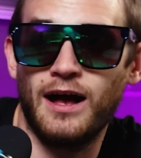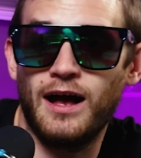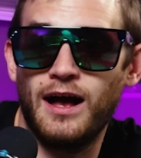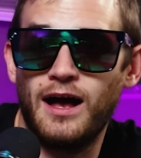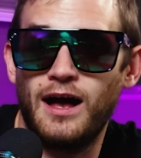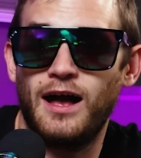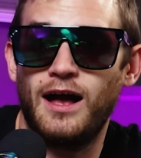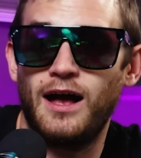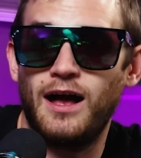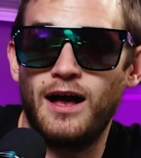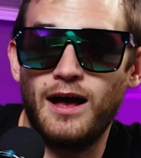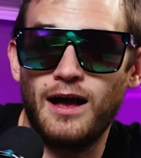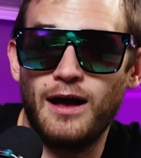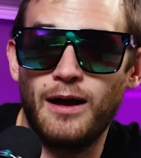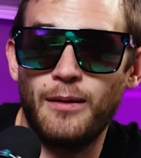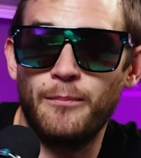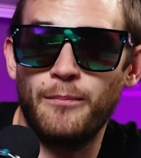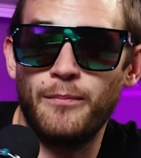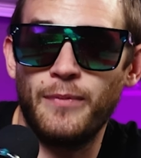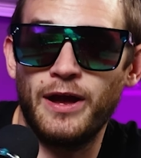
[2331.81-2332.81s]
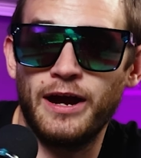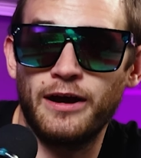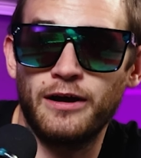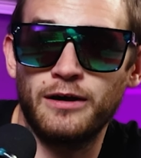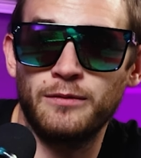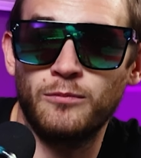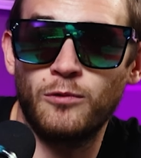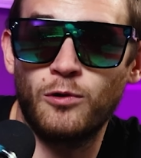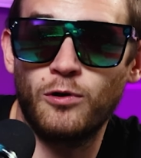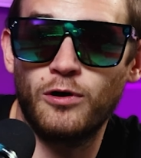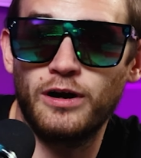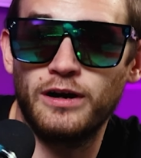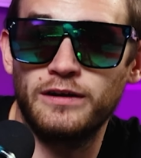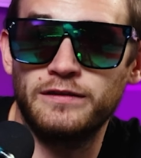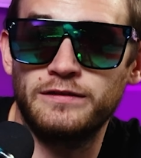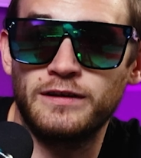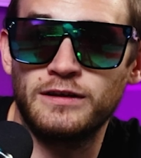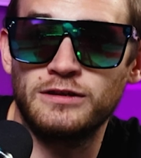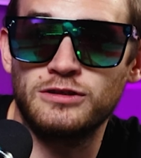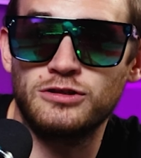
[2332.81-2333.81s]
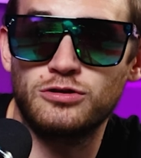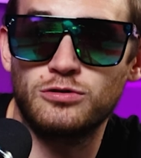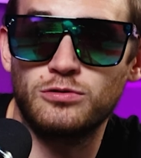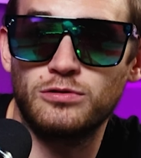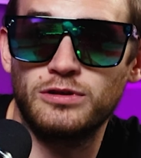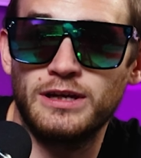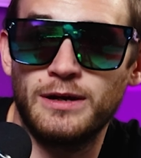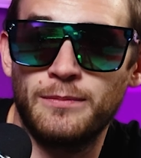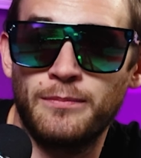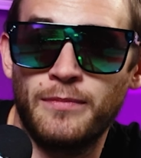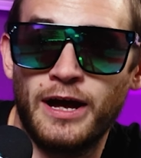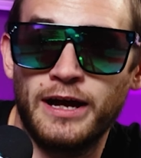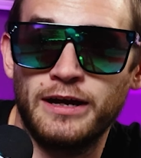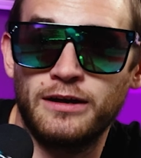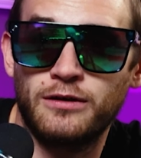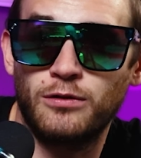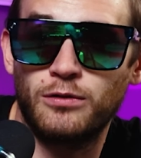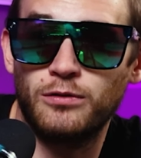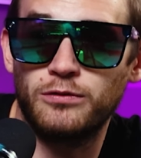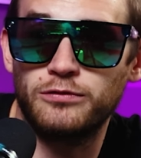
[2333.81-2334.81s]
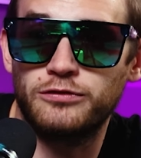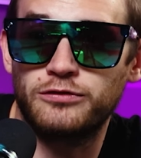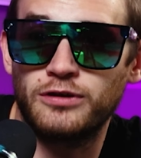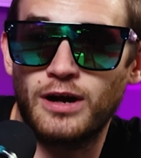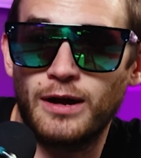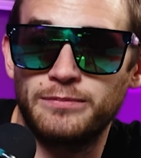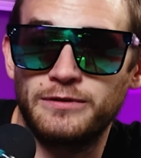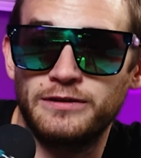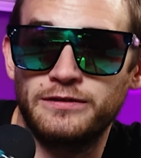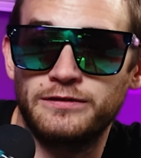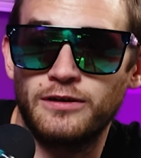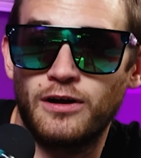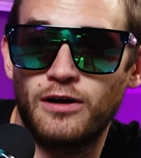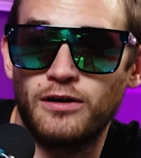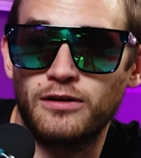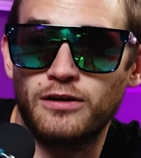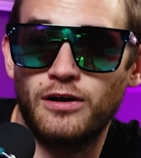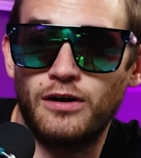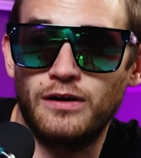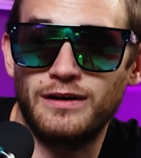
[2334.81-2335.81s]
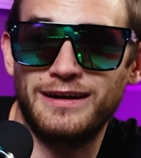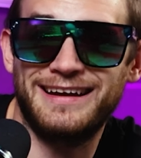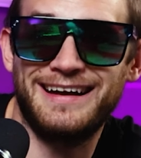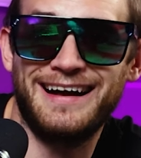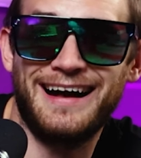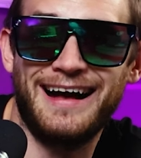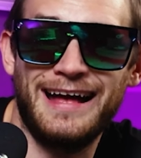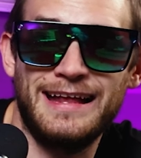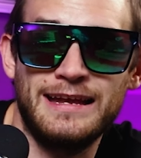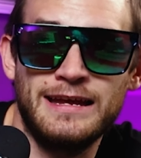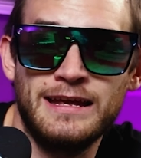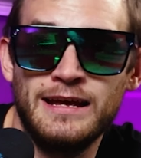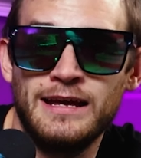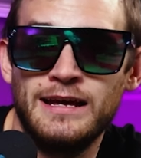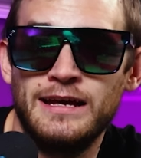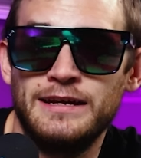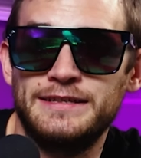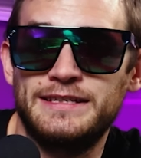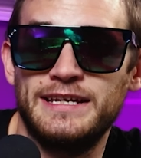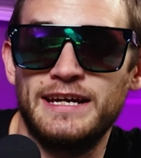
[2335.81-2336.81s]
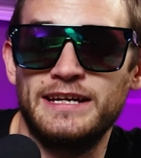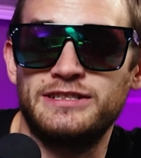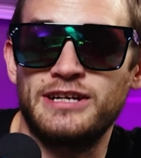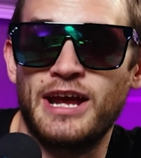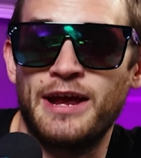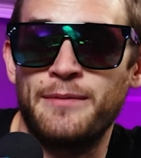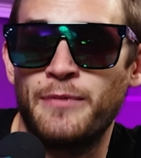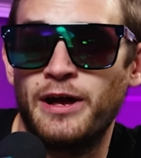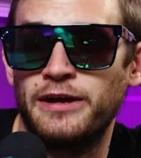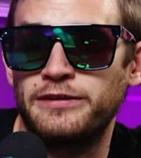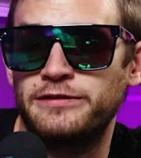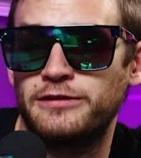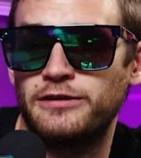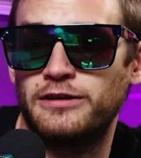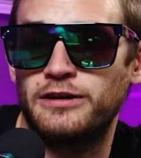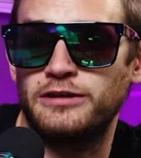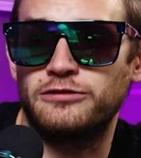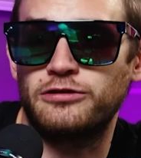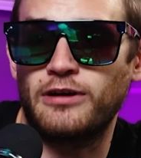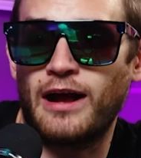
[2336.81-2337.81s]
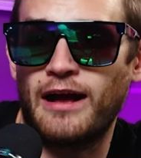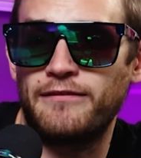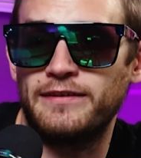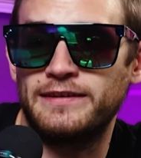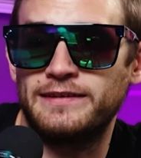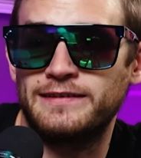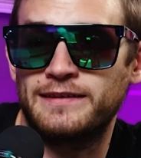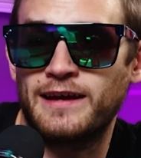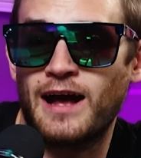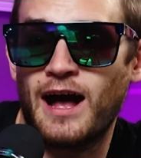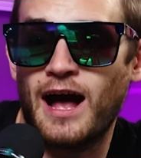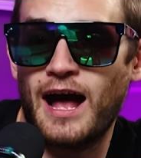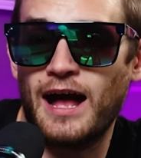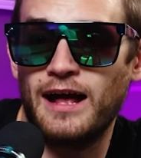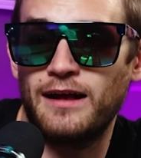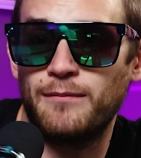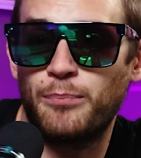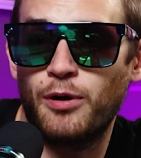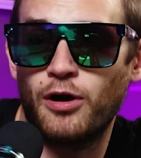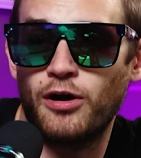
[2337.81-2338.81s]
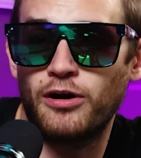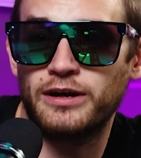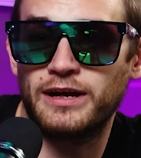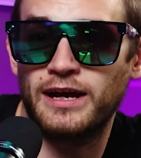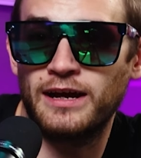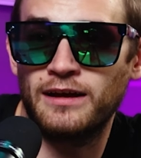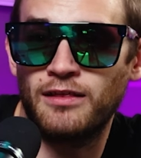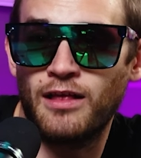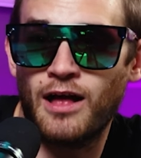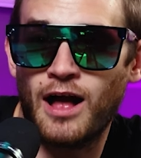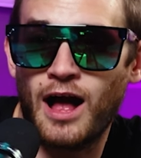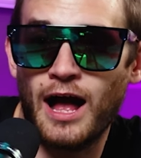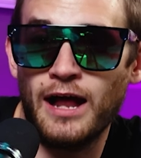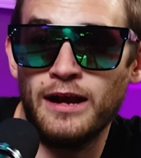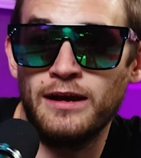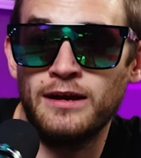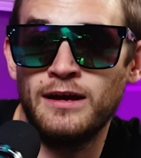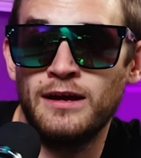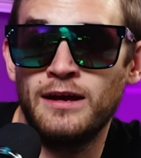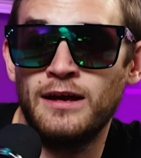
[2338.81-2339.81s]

Uh, Maren Morris and Julia Michaels dropped a song called Cut. DJ Mustard and Travis Scott, Parking Lot.